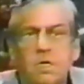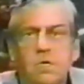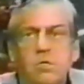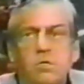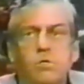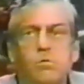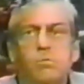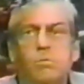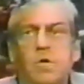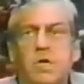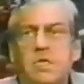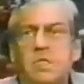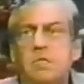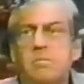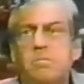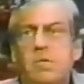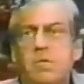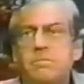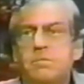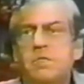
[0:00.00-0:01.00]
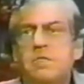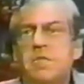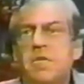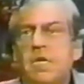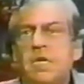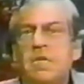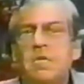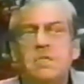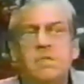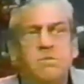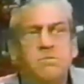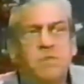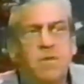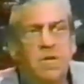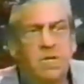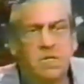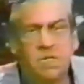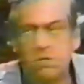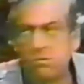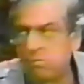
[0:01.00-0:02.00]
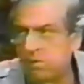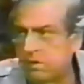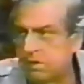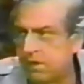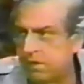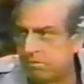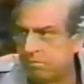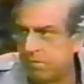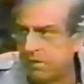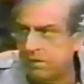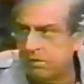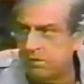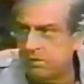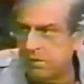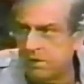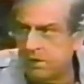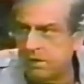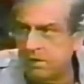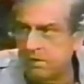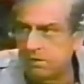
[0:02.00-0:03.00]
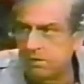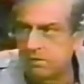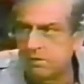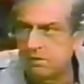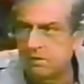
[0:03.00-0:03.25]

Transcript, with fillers: to bring them up to date, to find out what they've been doing.